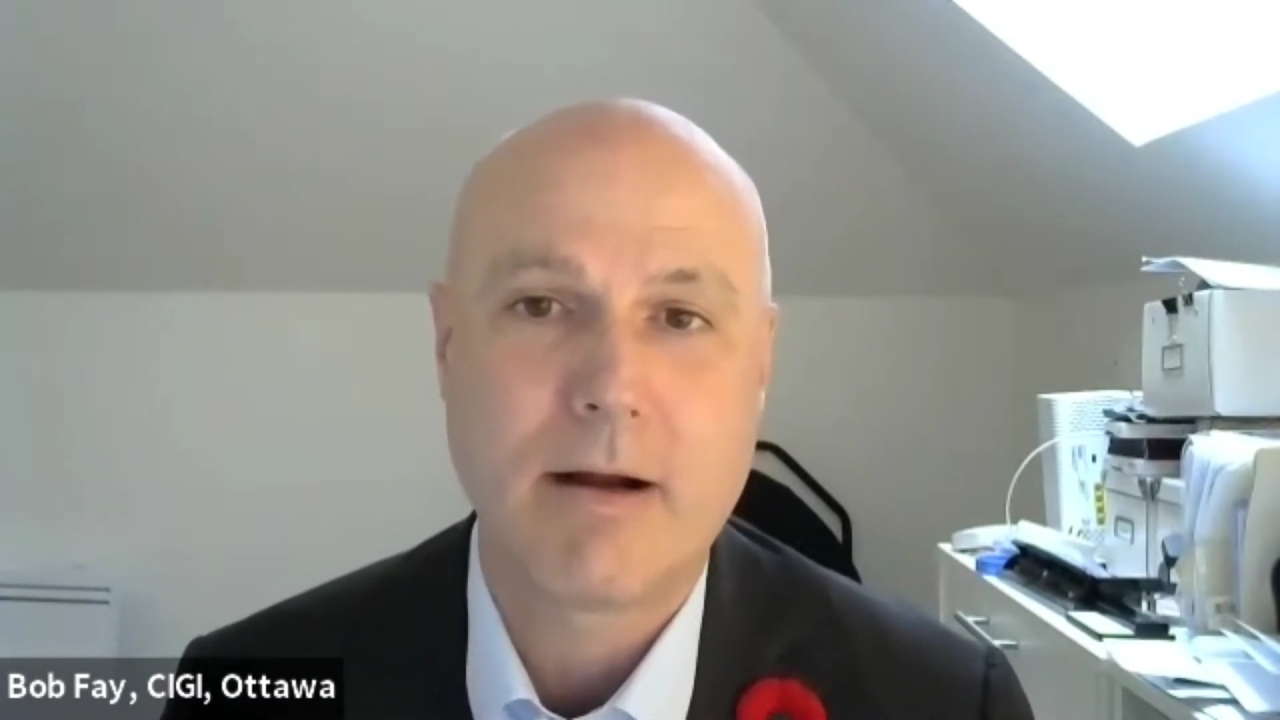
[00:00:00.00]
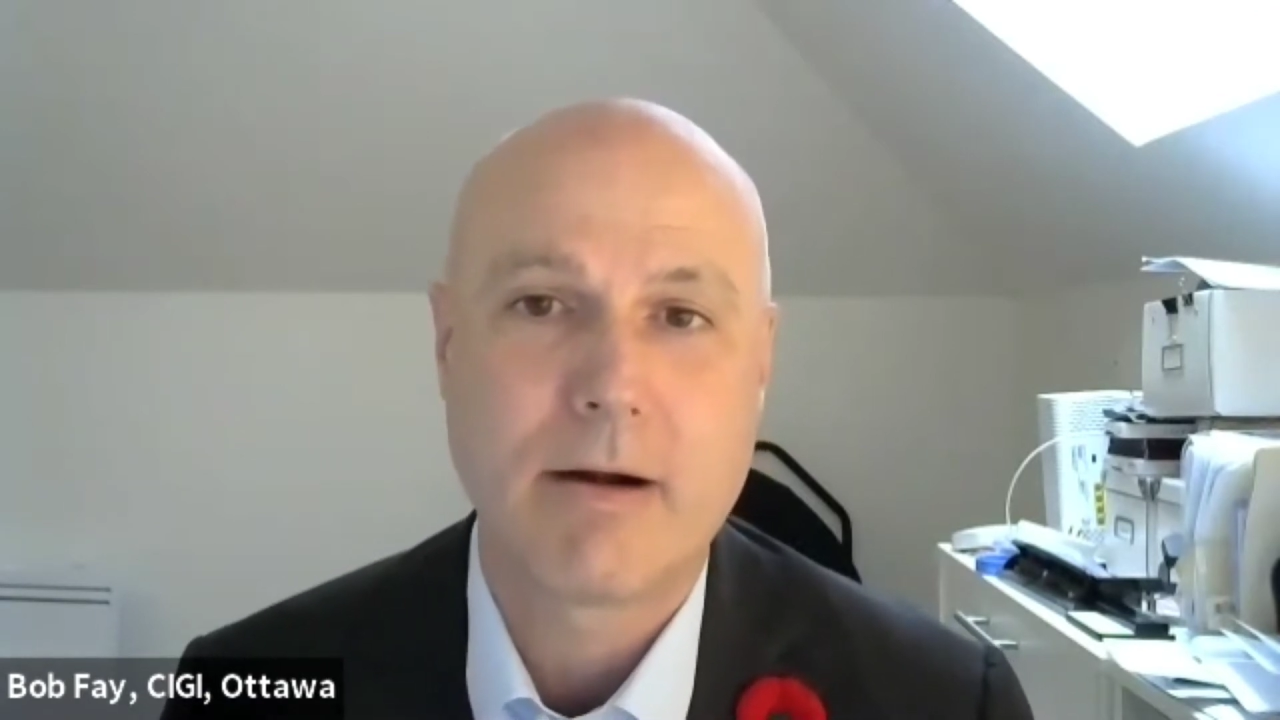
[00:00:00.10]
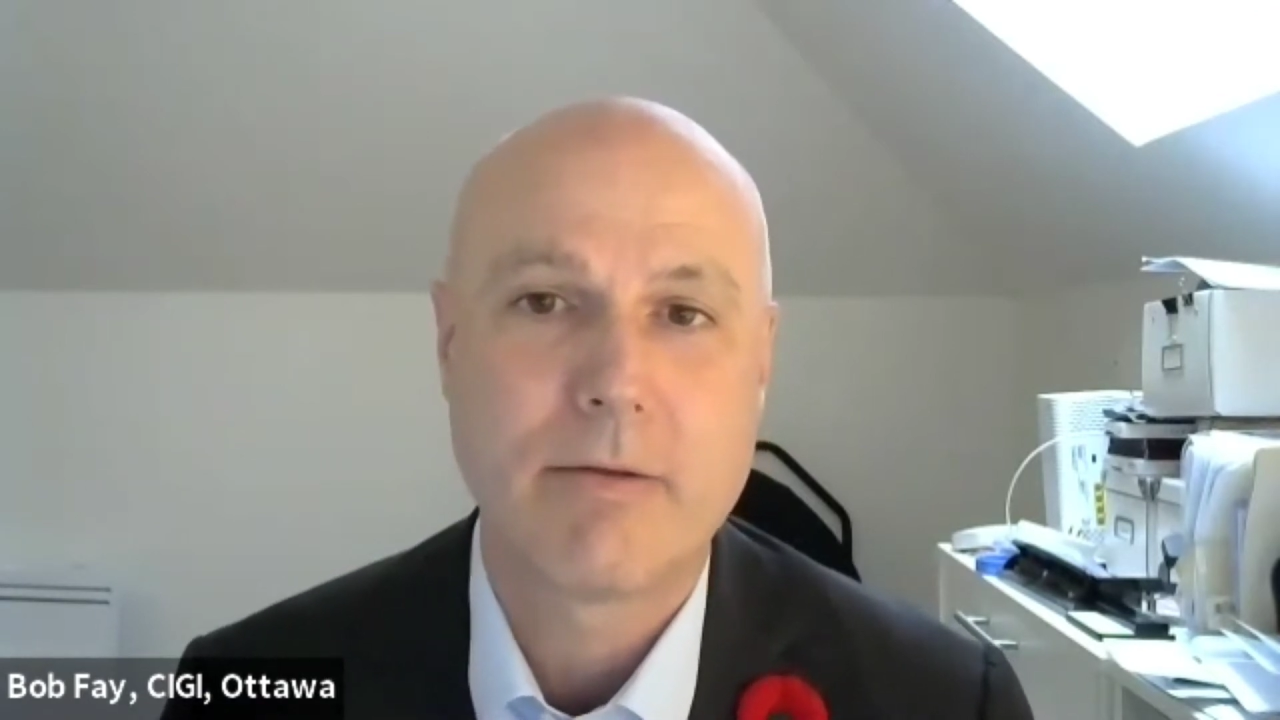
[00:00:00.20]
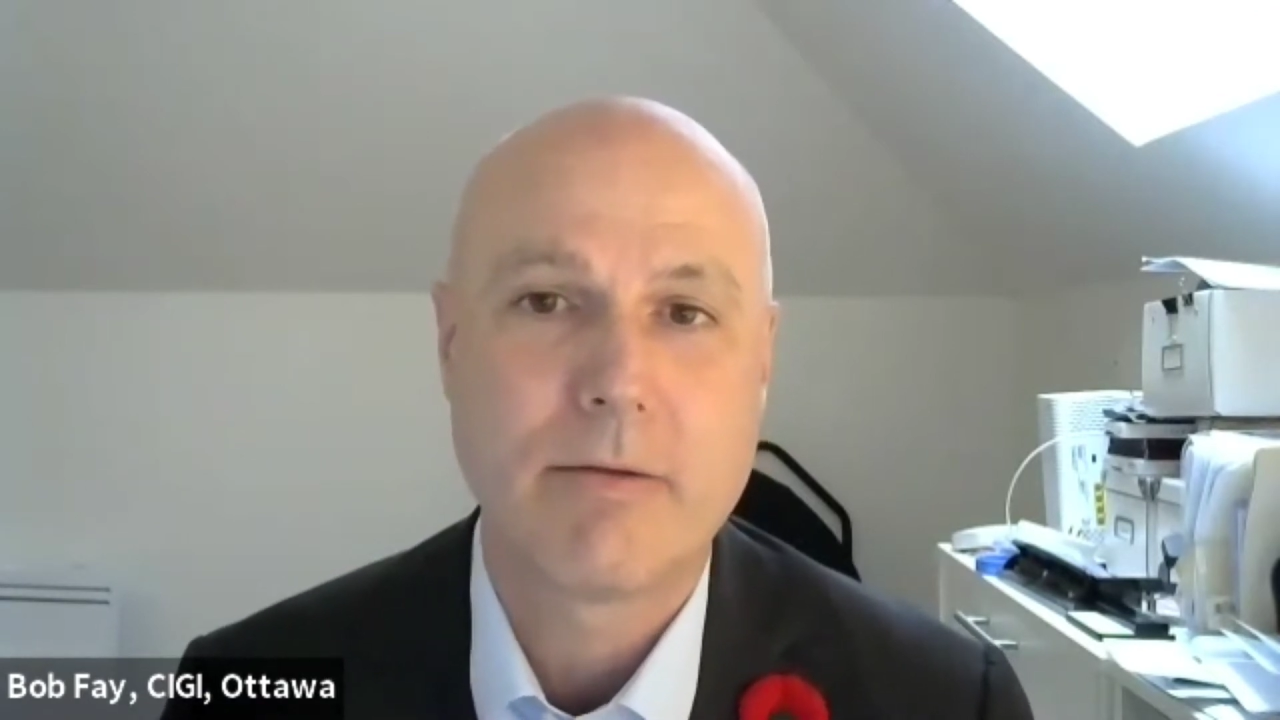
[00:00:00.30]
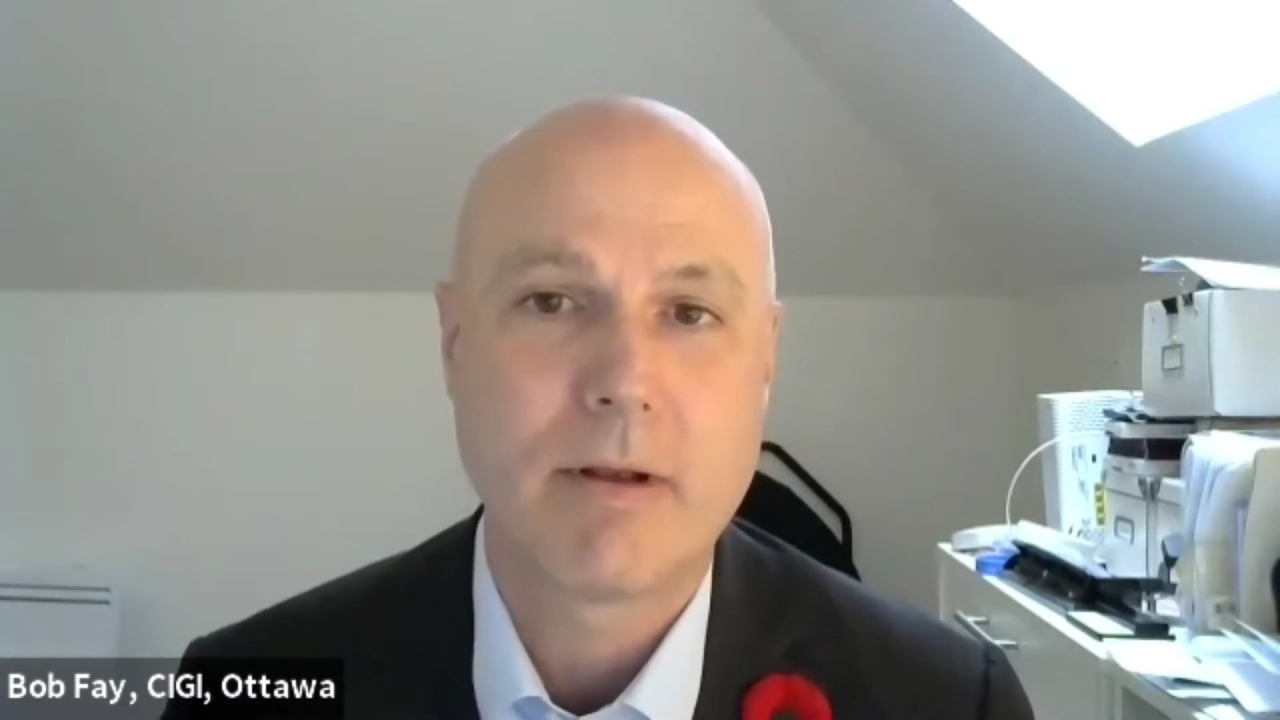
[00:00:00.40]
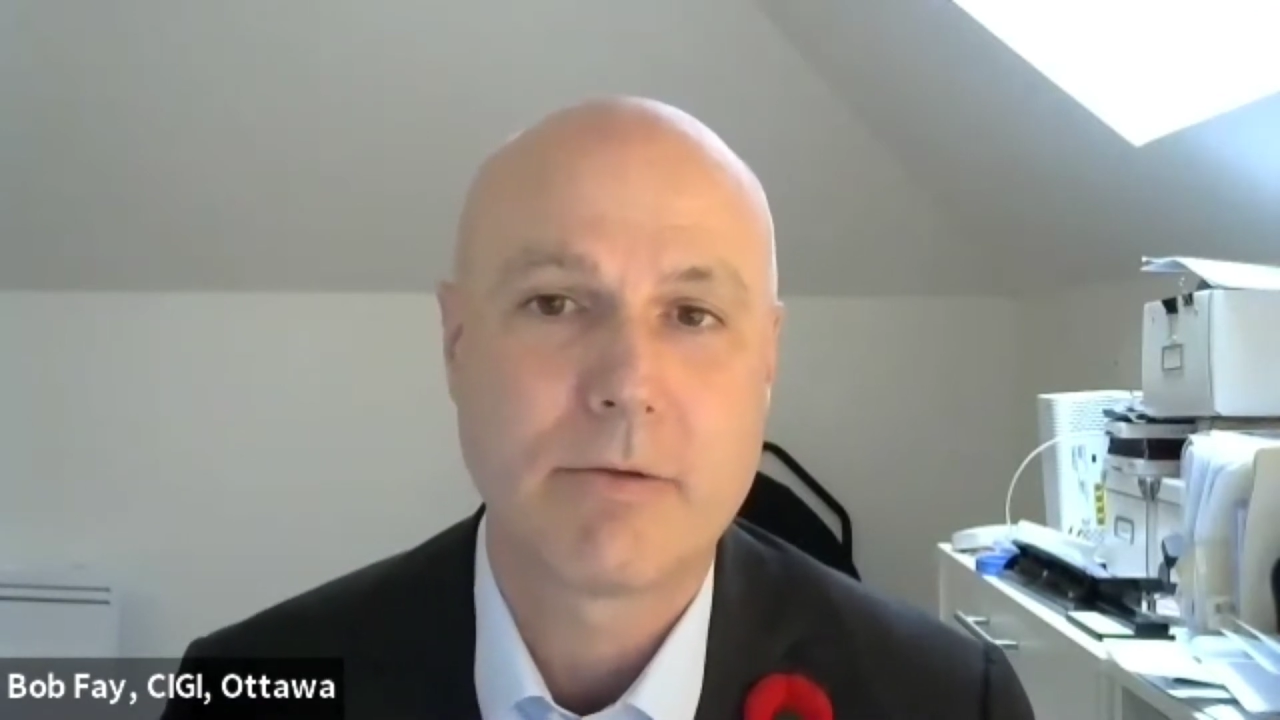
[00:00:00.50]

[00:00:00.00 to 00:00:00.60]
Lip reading: are